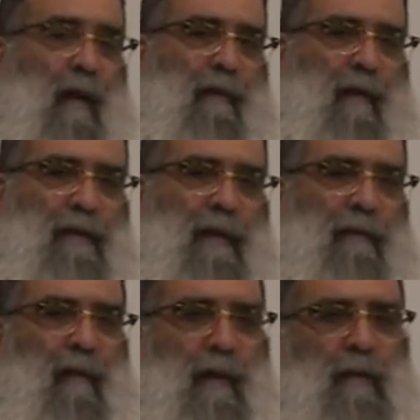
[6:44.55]
Of course, if
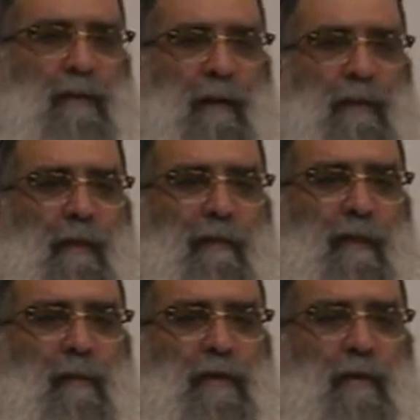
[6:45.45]
you want to do something
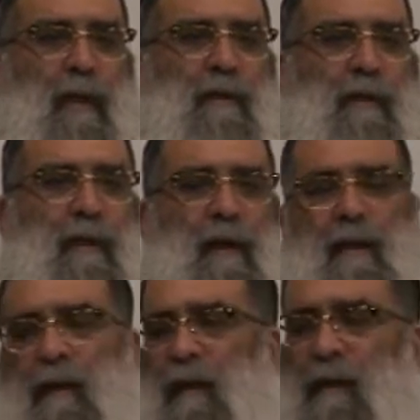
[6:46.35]
lifnim mishurat
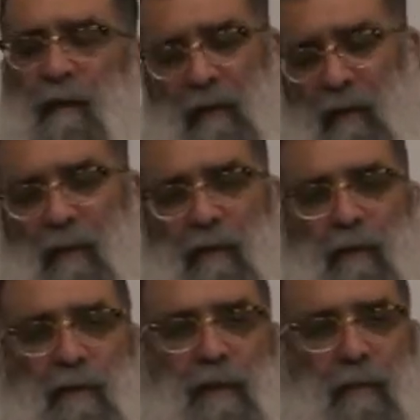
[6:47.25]
hadin, you could
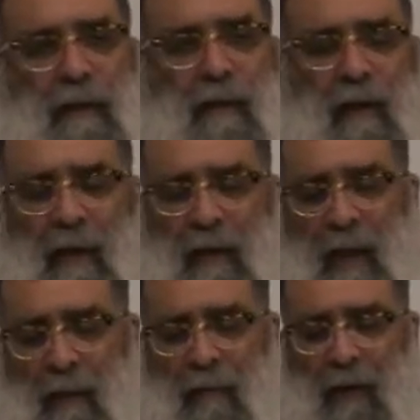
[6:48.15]
do so, but you're not
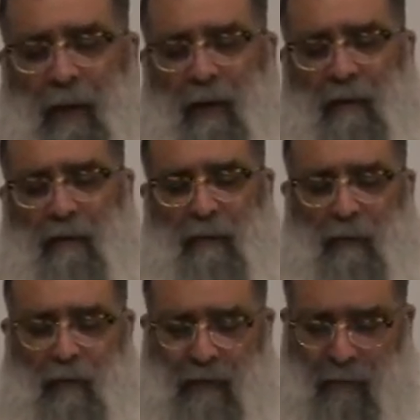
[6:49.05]
obligated to
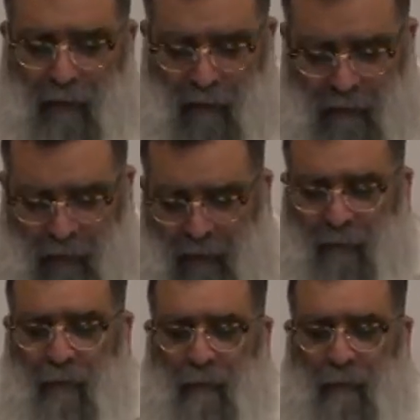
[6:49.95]
do something like that.